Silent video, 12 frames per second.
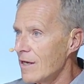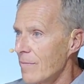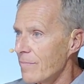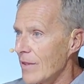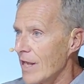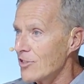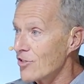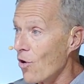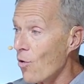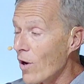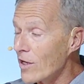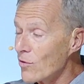And so,
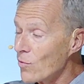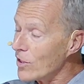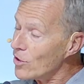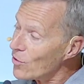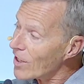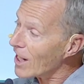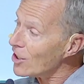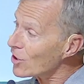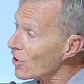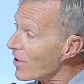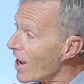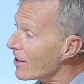what, when you and I look
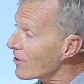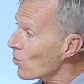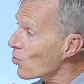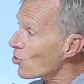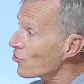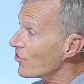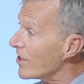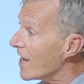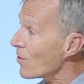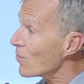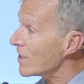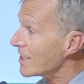around at the world today
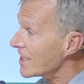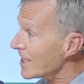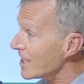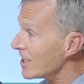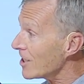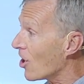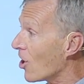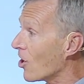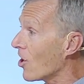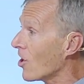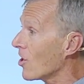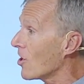and we see
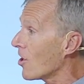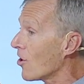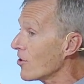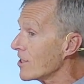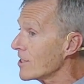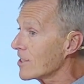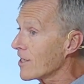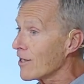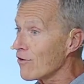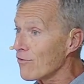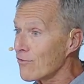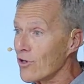all, all these kind
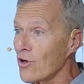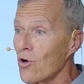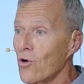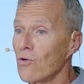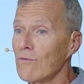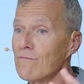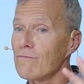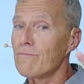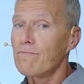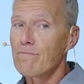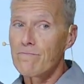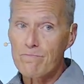of, you know,
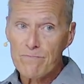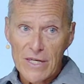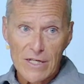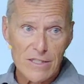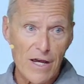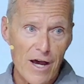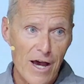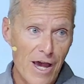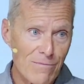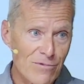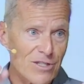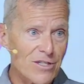big
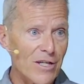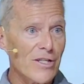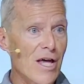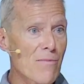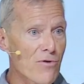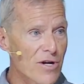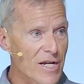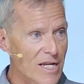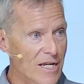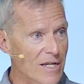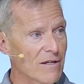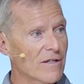time
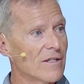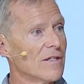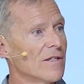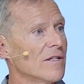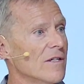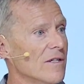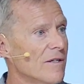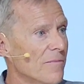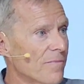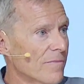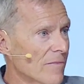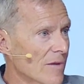celebrity
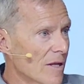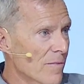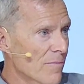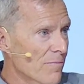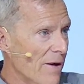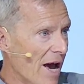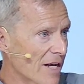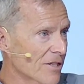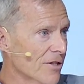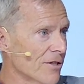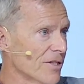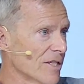
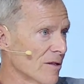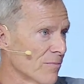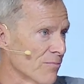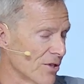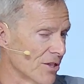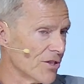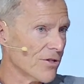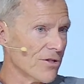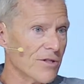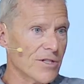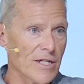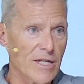pastors and
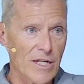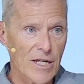preachers and, and